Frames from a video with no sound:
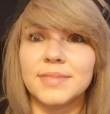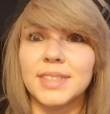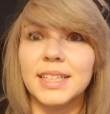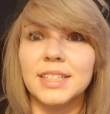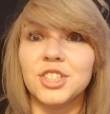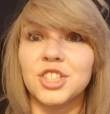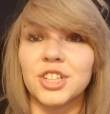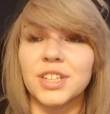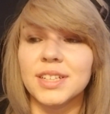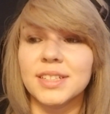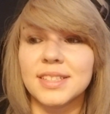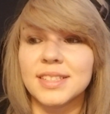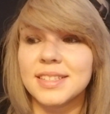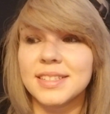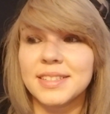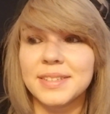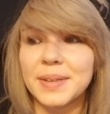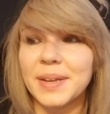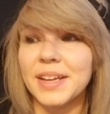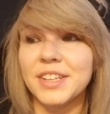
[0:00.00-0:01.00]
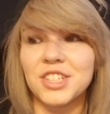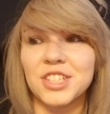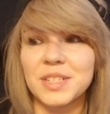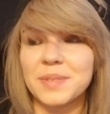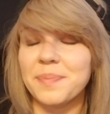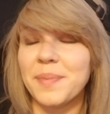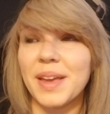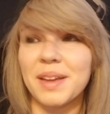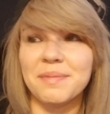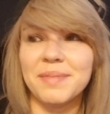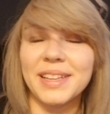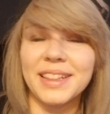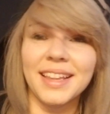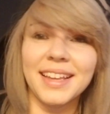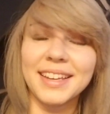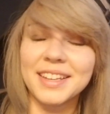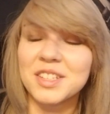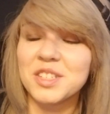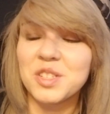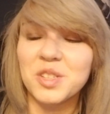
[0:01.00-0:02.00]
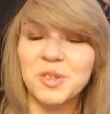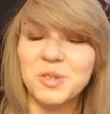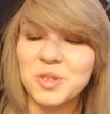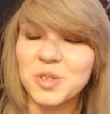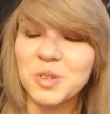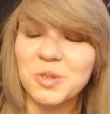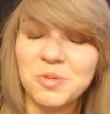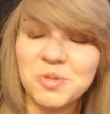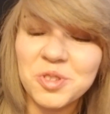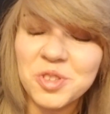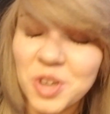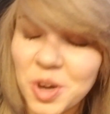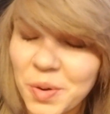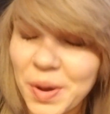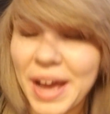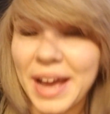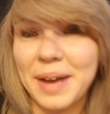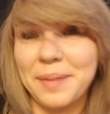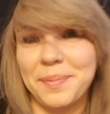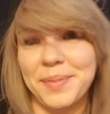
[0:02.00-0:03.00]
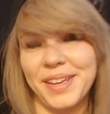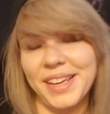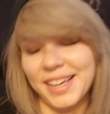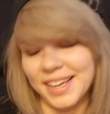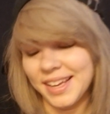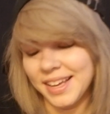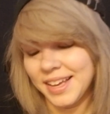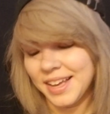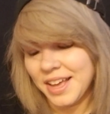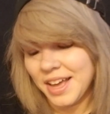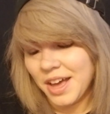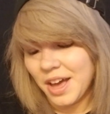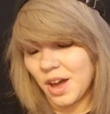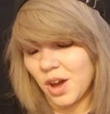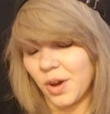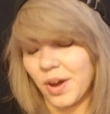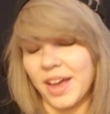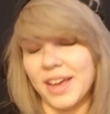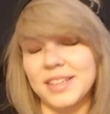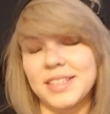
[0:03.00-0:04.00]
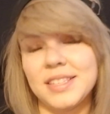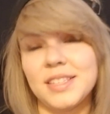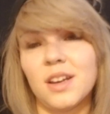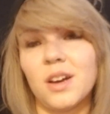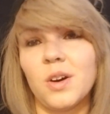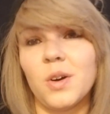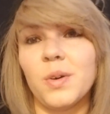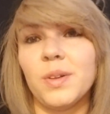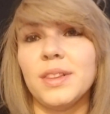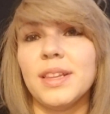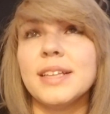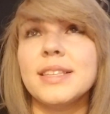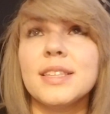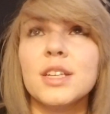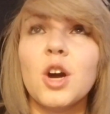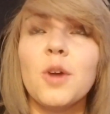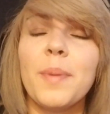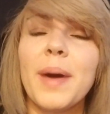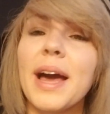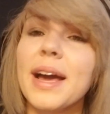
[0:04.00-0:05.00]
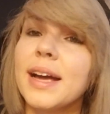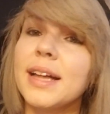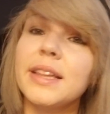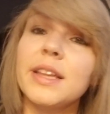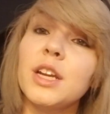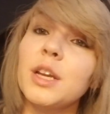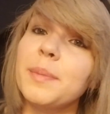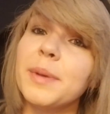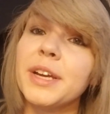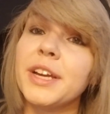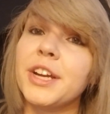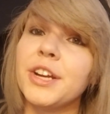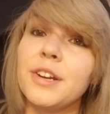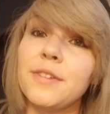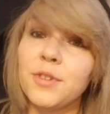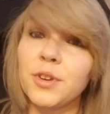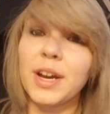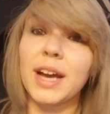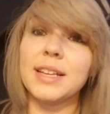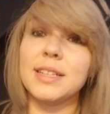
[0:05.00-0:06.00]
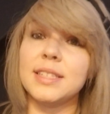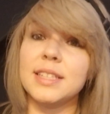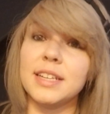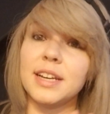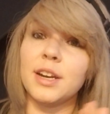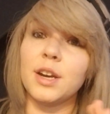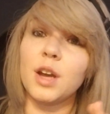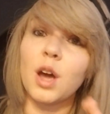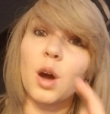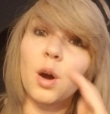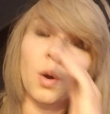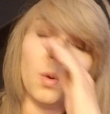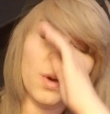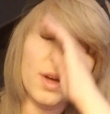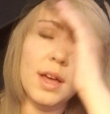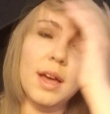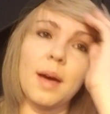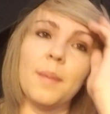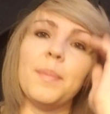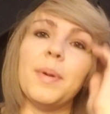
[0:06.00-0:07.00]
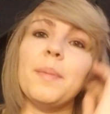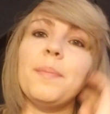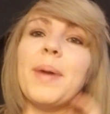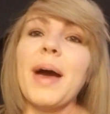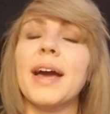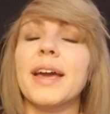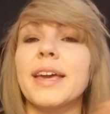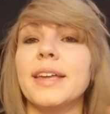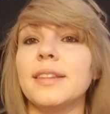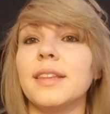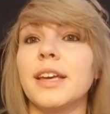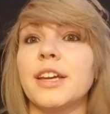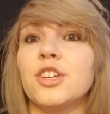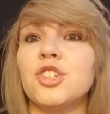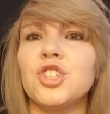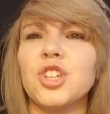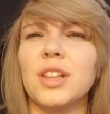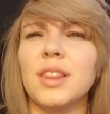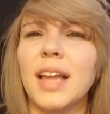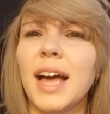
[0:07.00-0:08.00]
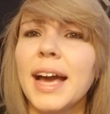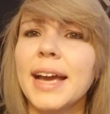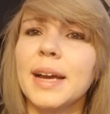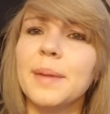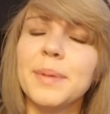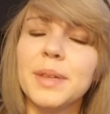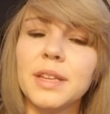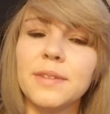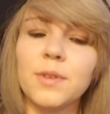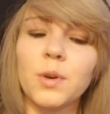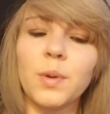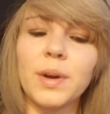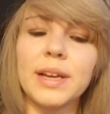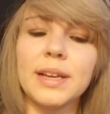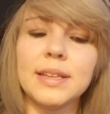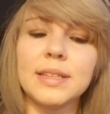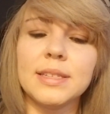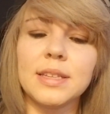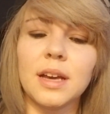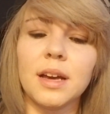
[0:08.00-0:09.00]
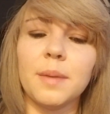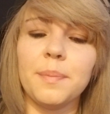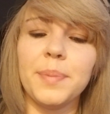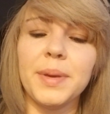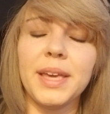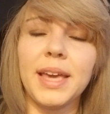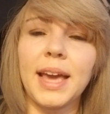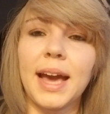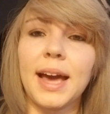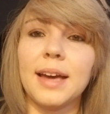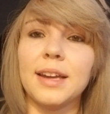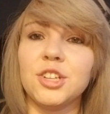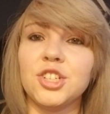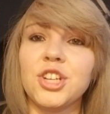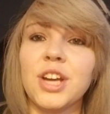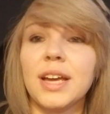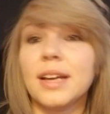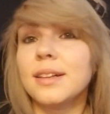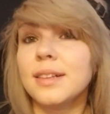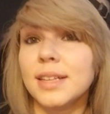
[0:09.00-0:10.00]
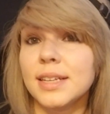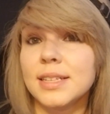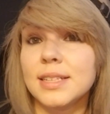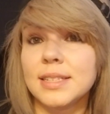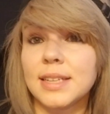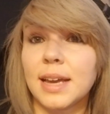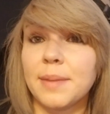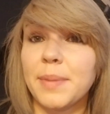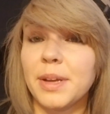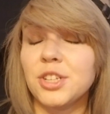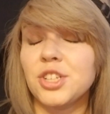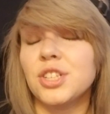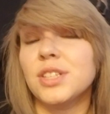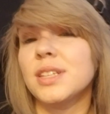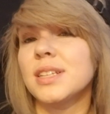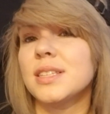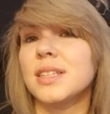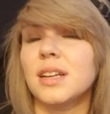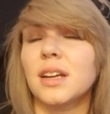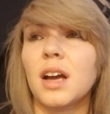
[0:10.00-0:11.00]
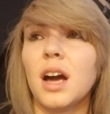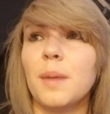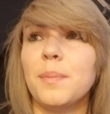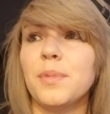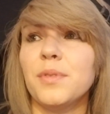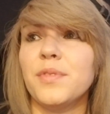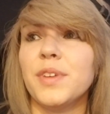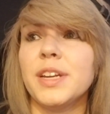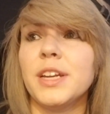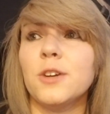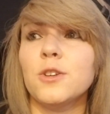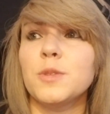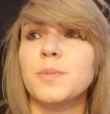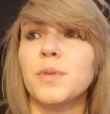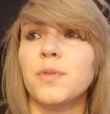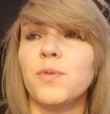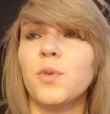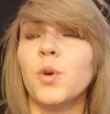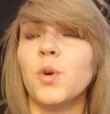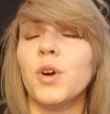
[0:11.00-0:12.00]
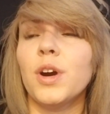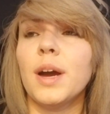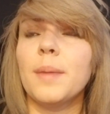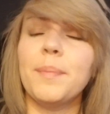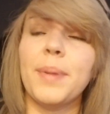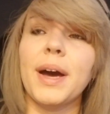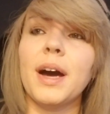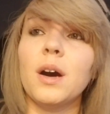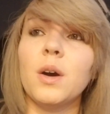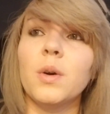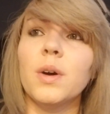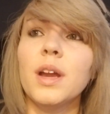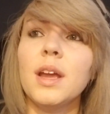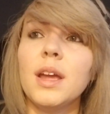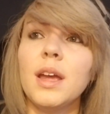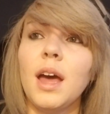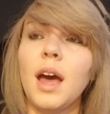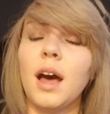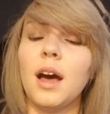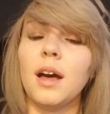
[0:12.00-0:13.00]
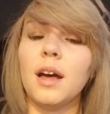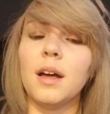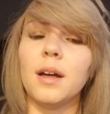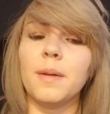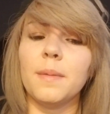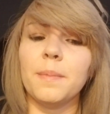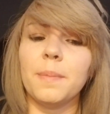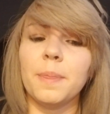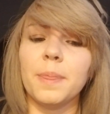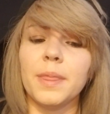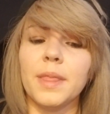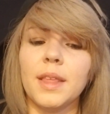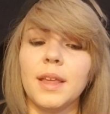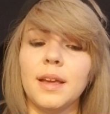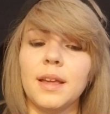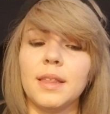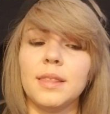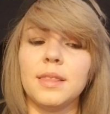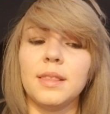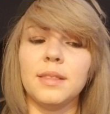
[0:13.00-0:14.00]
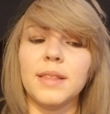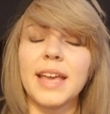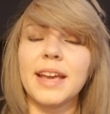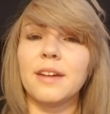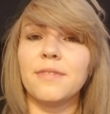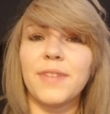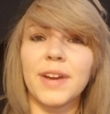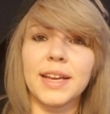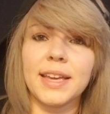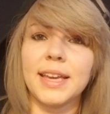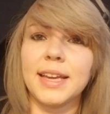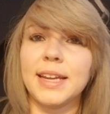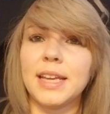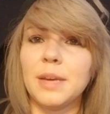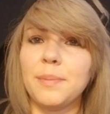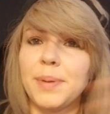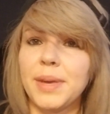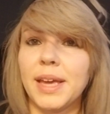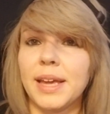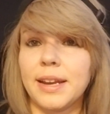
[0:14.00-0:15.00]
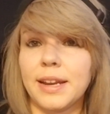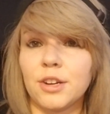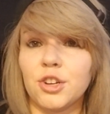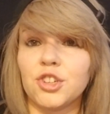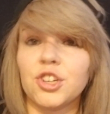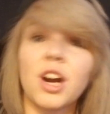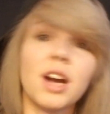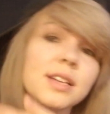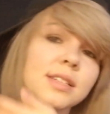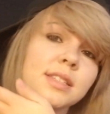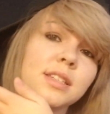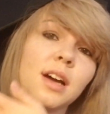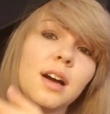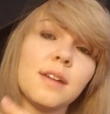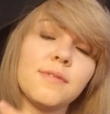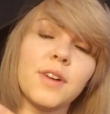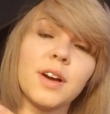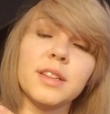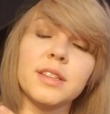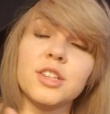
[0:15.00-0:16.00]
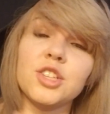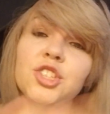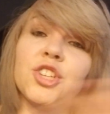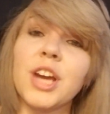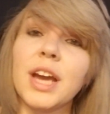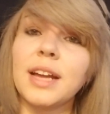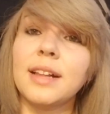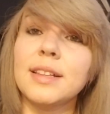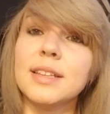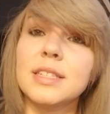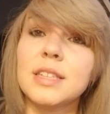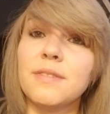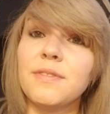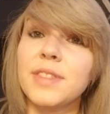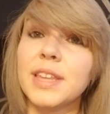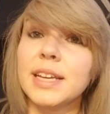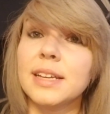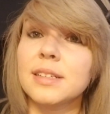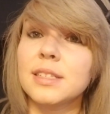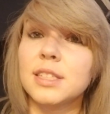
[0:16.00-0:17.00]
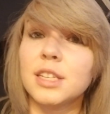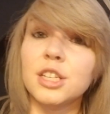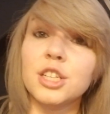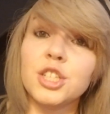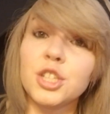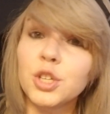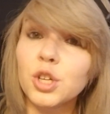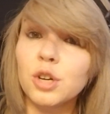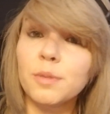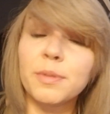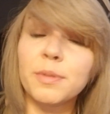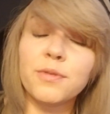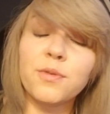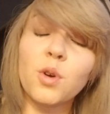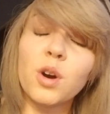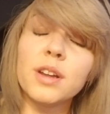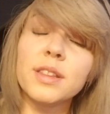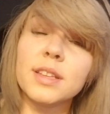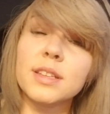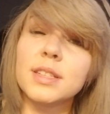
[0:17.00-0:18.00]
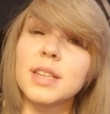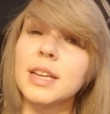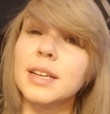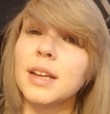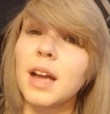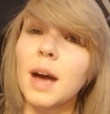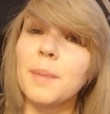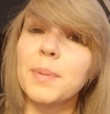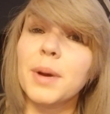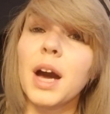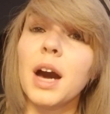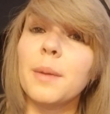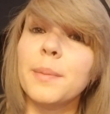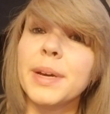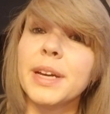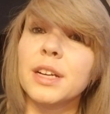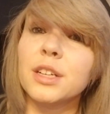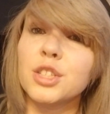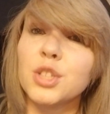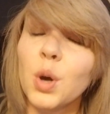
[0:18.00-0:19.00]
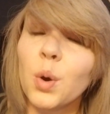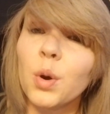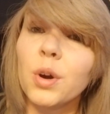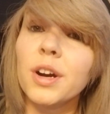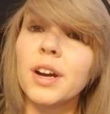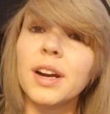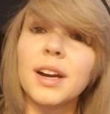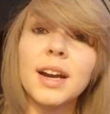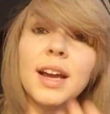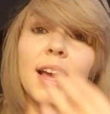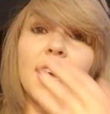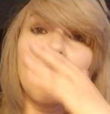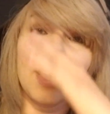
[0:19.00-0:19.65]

it just made me like so happy. Okay, so let's go back a little bit here if you guys didn't know, but back in like July, I believe it was, Pete had a checklist. I mentioned this in a couple videos before about the Lake Effect Kid EP had crossed off on this checklist of things to do before this upcoming tour.